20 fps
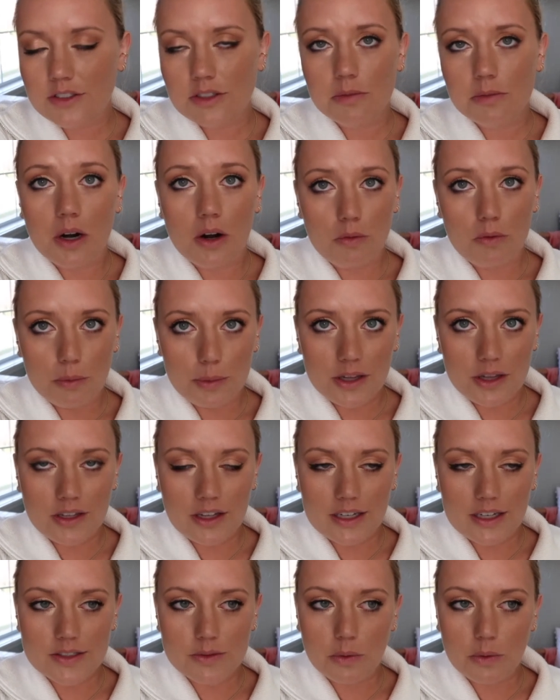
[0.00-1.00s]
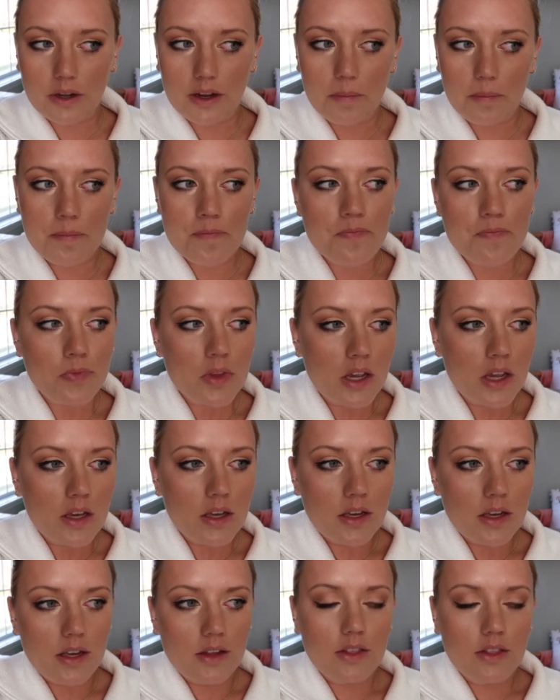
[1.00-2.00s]
Tomorrow will be the last one.
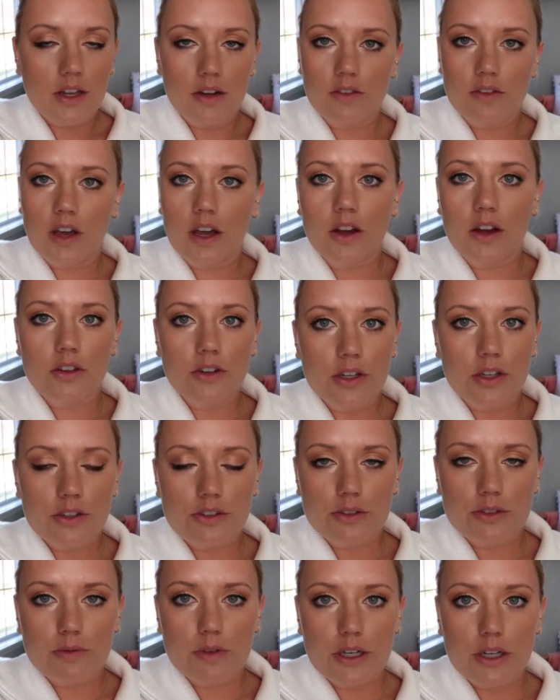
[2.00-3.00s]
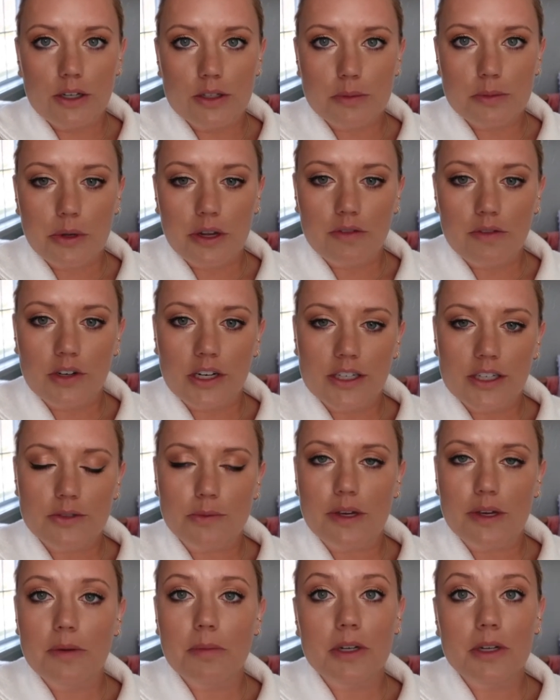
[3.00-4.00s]
And I've got other YouTube videos planned for next
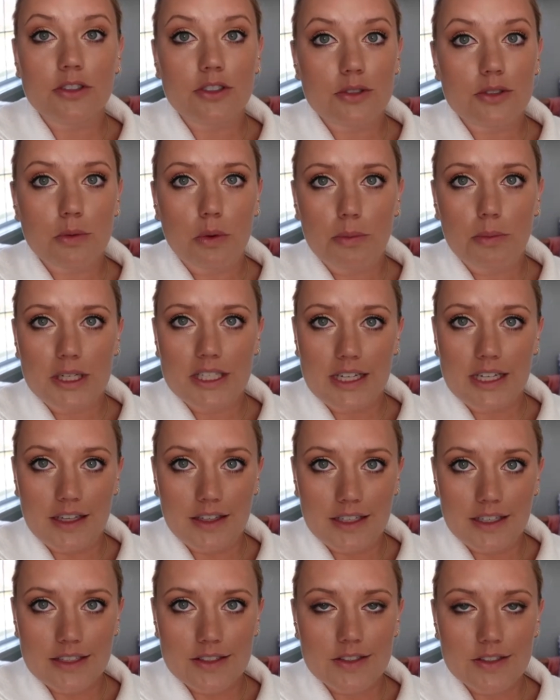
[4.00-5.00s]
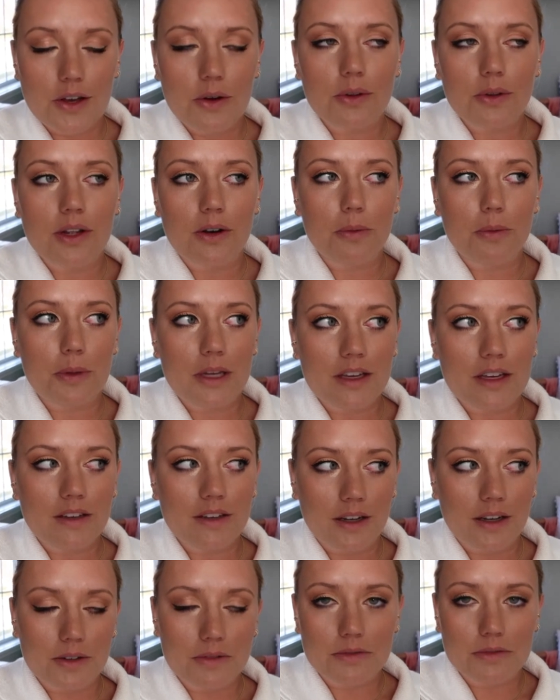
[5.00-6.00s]
week, but it just won't be daily, so that'll be
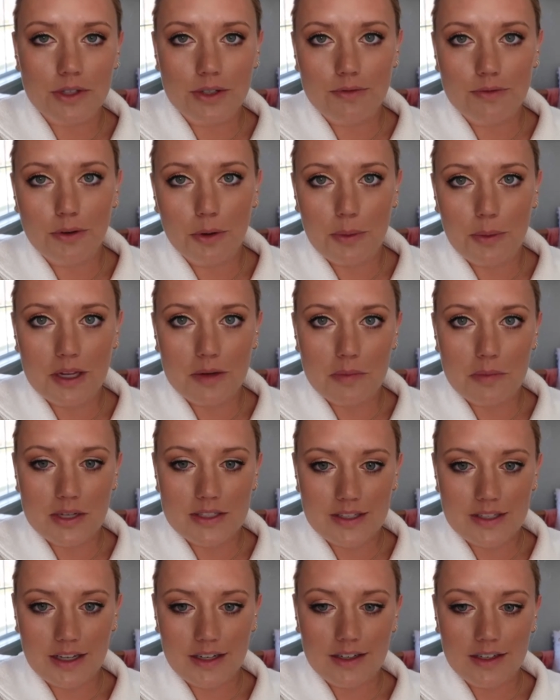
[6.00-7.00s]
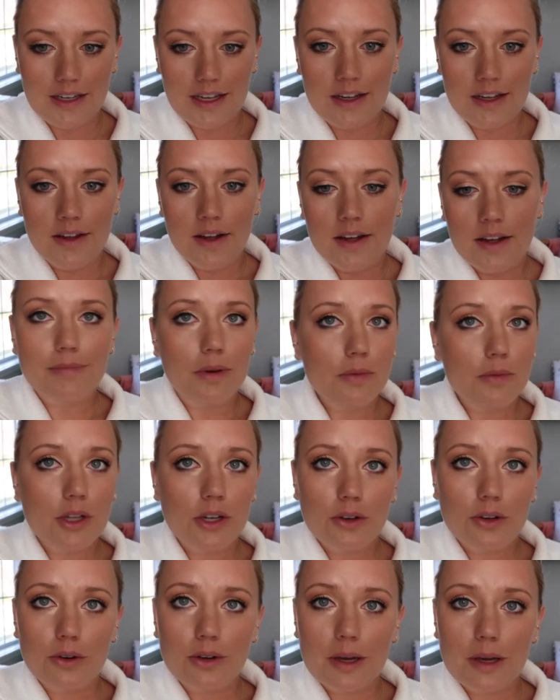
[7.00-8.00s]
kind of good for me and my sanity. I'm
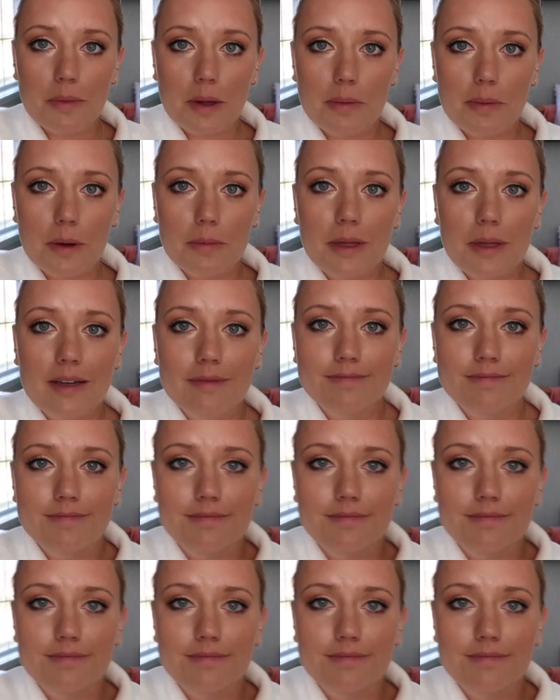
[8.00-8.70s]
gonna go get my puppy.